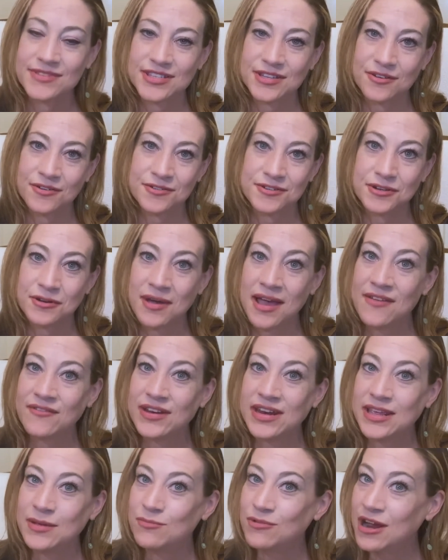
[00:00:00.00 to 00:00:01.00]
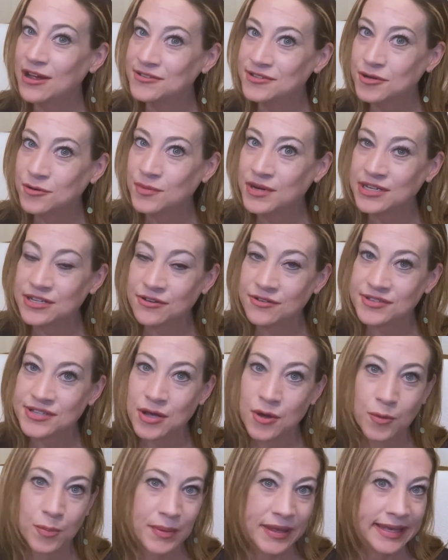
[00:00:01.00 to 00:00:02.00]
So don't have any browser windows
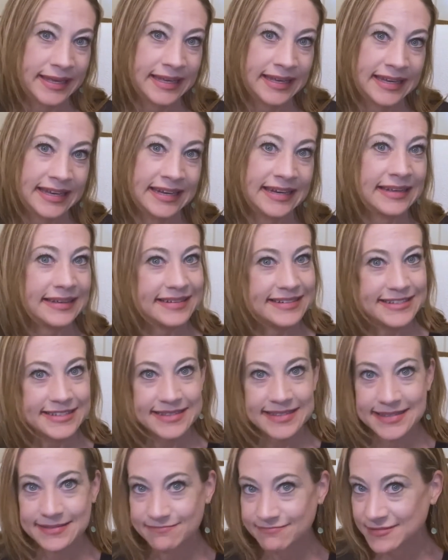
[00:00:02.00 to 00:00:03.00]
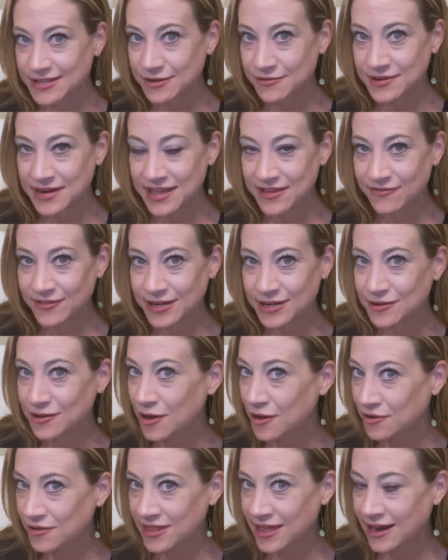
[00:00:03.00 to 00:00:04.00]
open. Just don't even
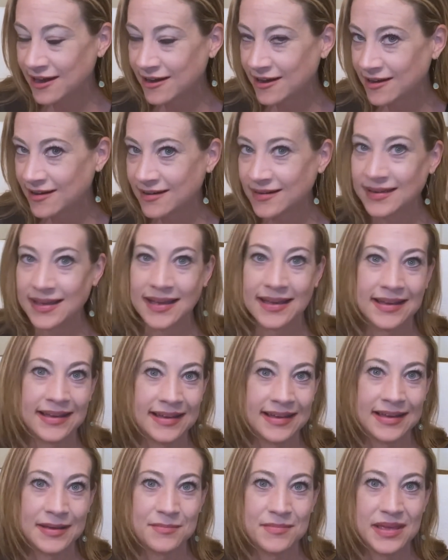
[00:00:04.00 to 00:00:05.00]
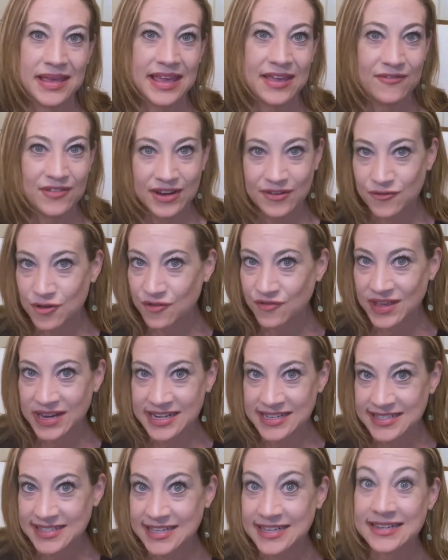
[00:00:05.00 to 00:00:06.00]
go there. Um, even if you have
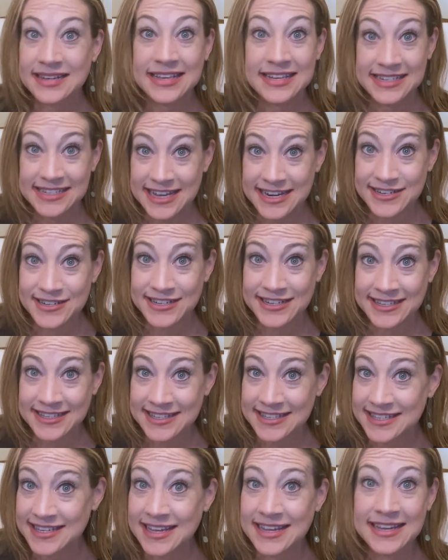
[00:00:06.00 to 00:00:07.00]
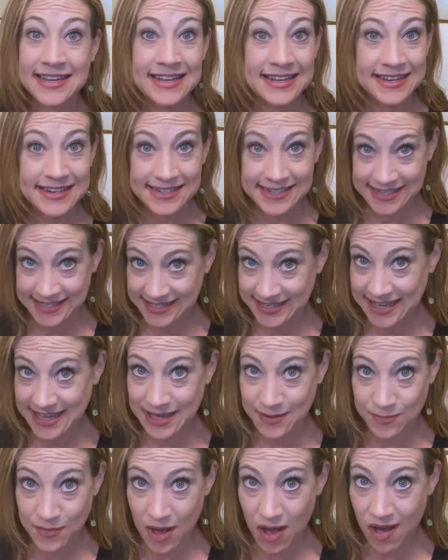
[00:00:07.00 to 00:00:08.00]
innocent intentions, just
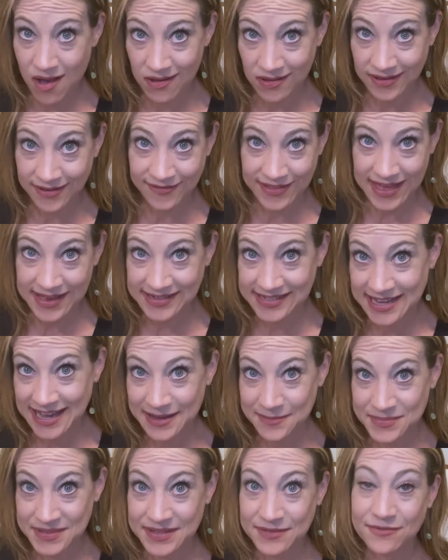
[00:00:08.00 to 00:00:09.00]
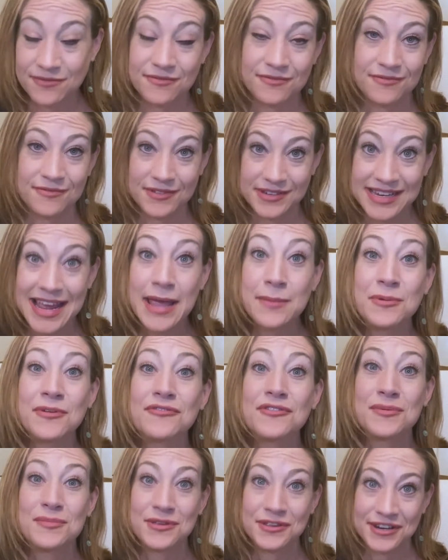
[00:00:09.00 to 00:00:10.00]
keep all of that types of type
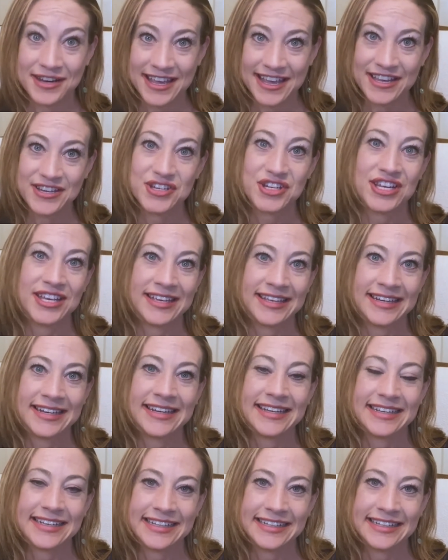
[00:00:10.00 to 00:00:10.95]
of communication.